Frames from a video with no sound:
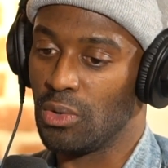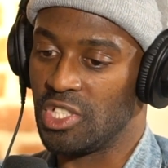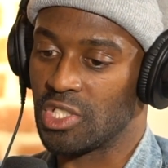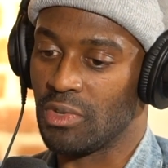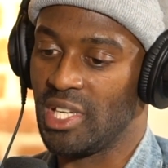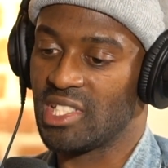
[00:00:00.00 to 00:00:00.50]

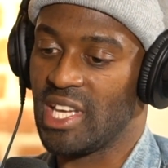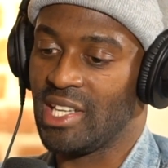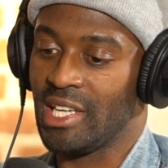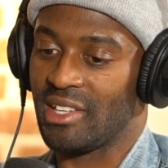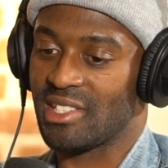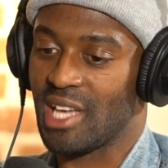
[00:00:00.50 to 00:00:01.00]
So just
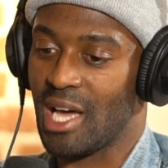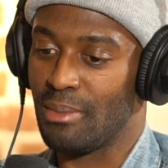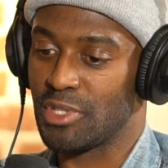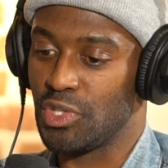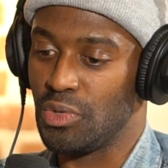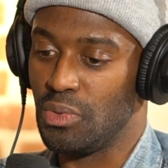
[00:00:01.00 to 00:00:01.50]
really taking out the
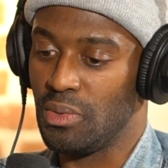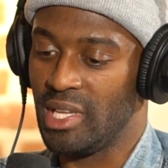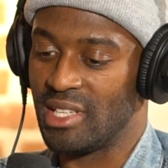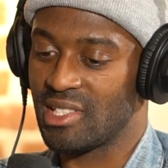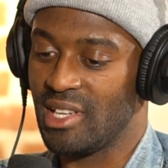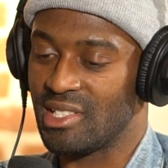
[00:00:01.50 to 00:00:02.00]
time
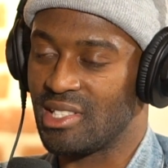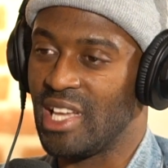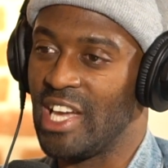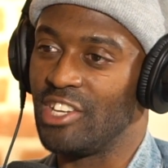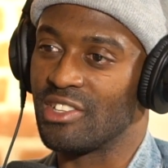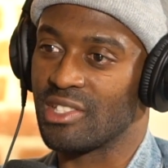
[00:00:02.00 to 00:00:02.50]
to, in a
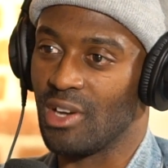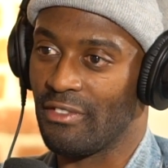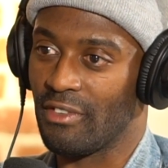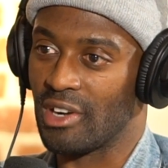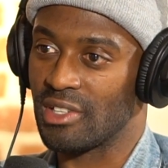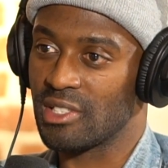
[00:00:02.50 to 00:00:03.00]
sense, date
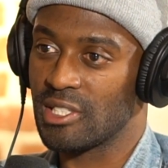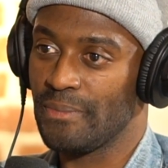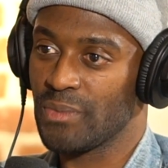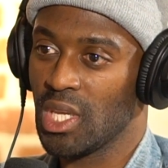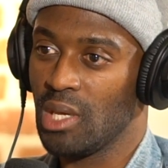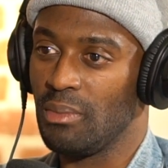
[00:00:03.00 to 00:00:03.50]
yourself
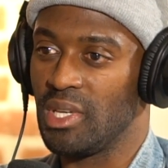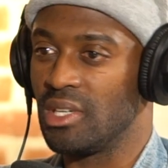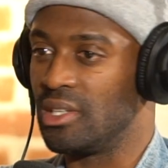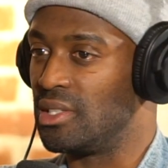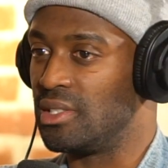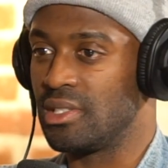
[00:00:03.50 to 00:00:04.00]
first.
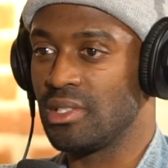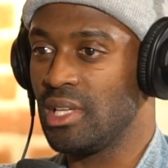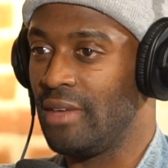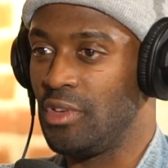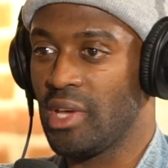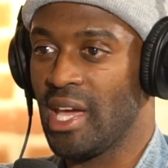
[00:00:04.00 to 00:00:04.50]

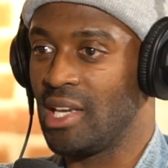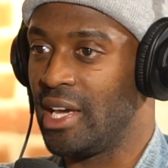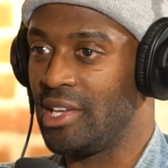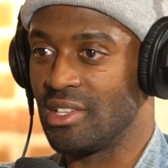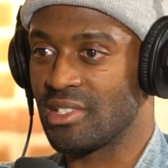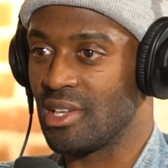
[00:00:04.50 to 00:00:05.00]
Because if you
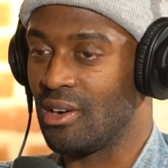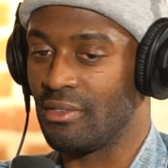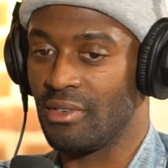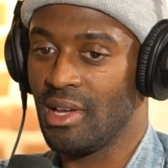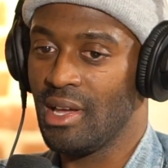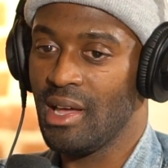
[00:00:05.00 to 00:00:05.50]
can't date
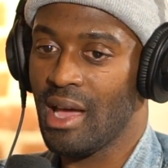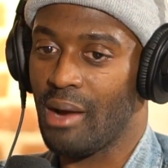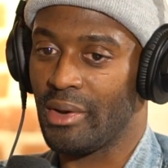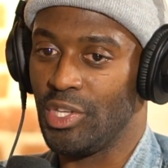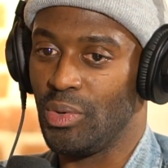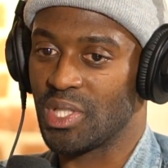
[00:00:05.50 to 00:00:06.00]
yourself,
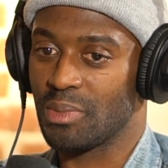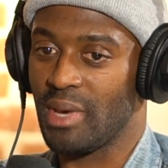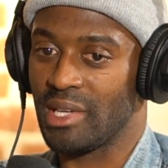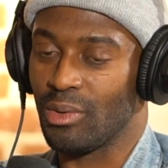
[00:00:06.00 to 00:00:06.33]
how can you